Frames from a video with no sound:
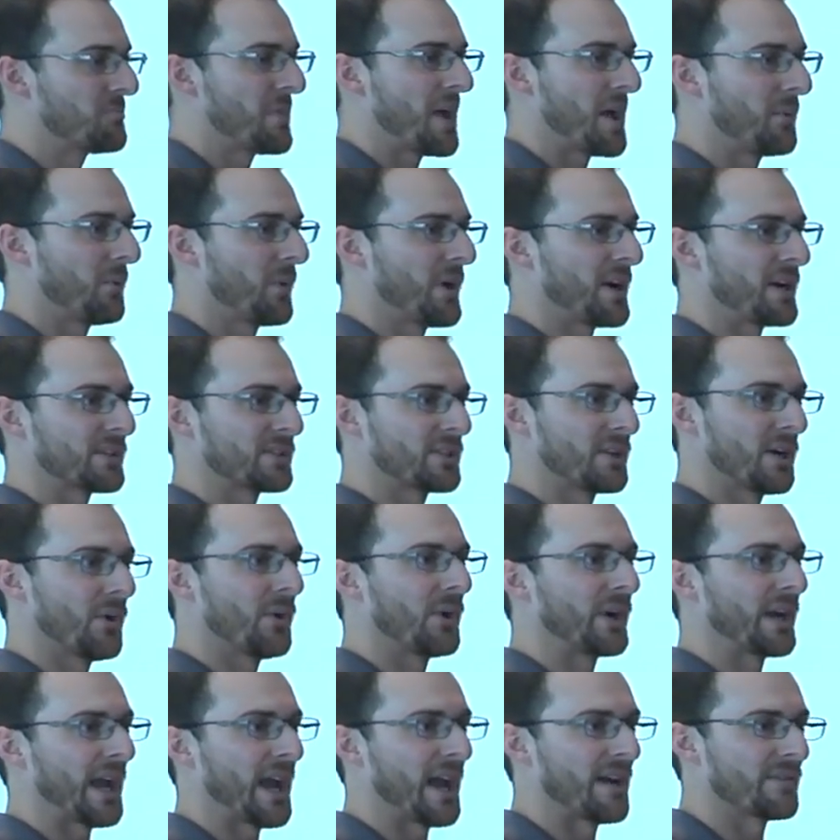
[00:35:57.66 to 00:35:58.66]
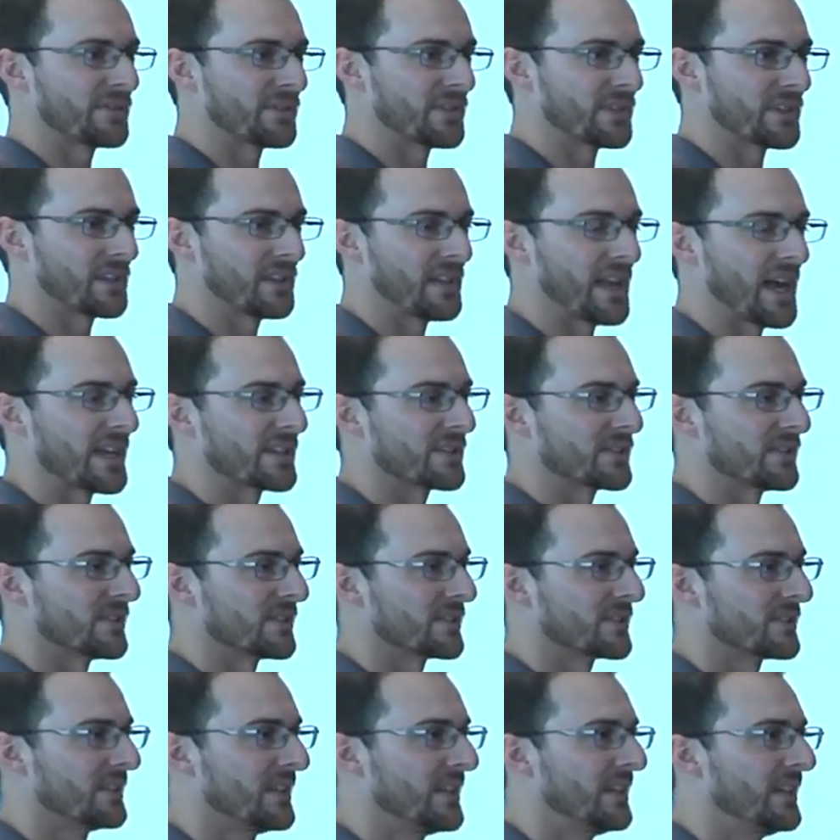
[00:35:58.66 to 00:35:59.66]
and where it's going after the
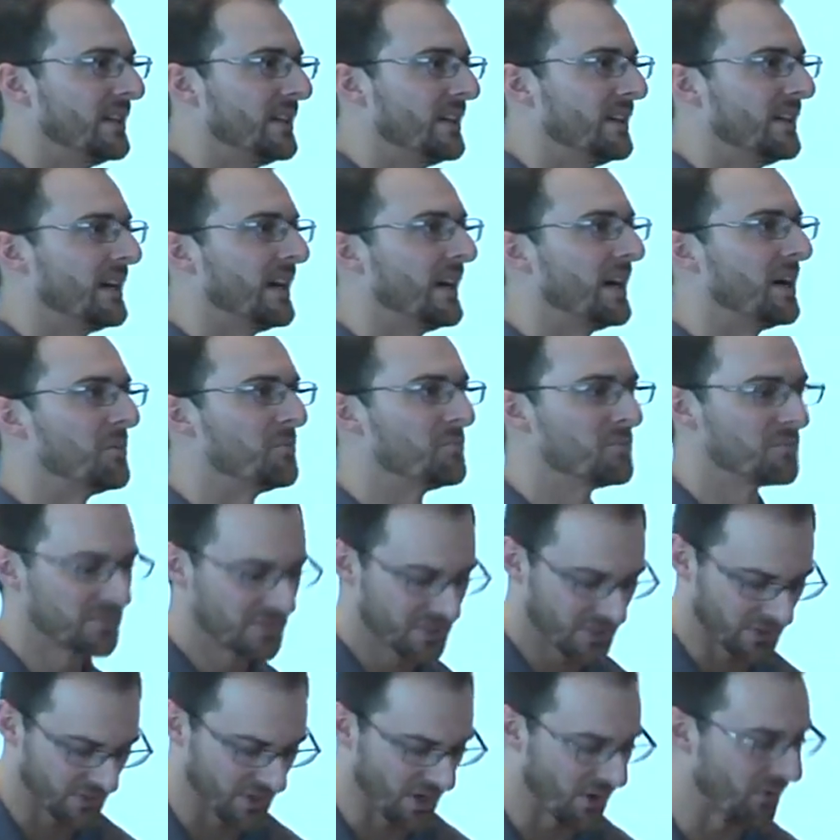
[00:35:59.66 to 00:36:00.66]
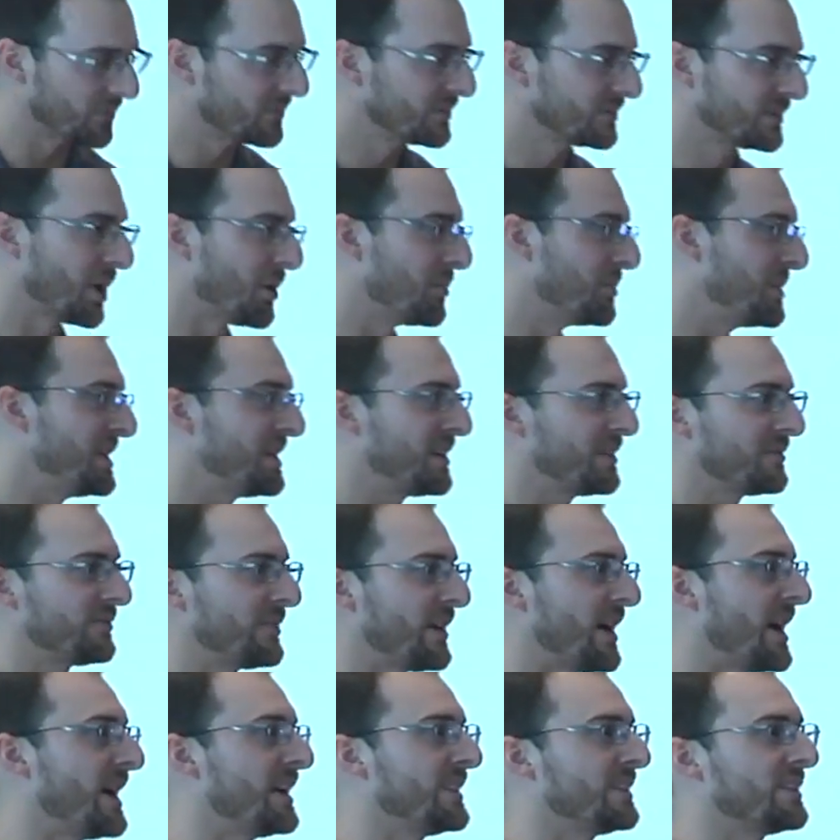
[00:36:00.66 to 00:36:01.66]
classes. Um, so don't, don't be
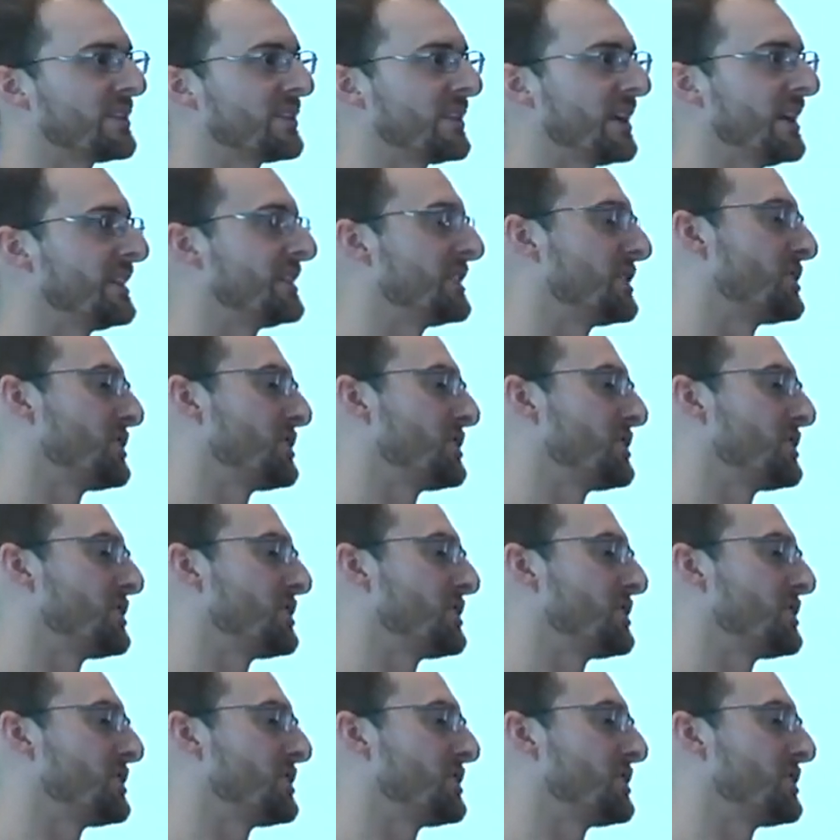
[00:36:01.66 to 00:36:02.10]
confined to think